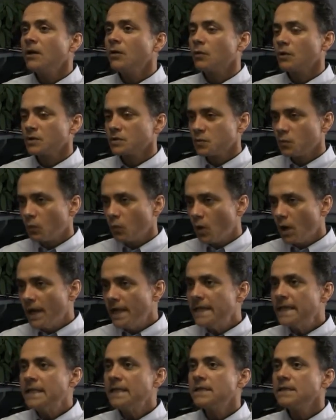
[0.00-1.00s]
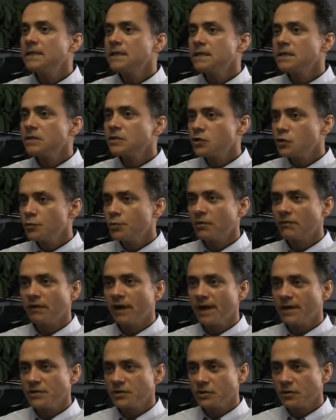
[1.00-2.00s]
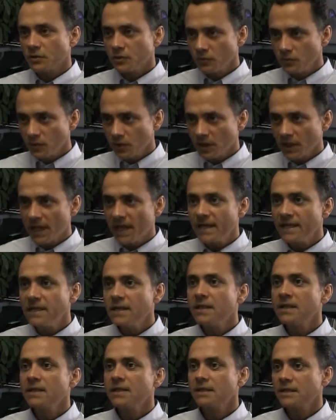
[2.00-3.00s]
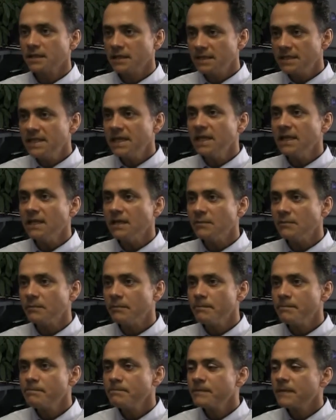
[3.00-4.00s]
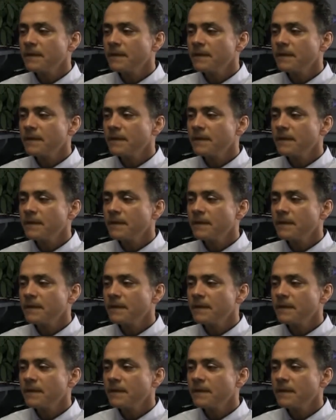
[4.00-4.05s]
was one supervisor who led the team.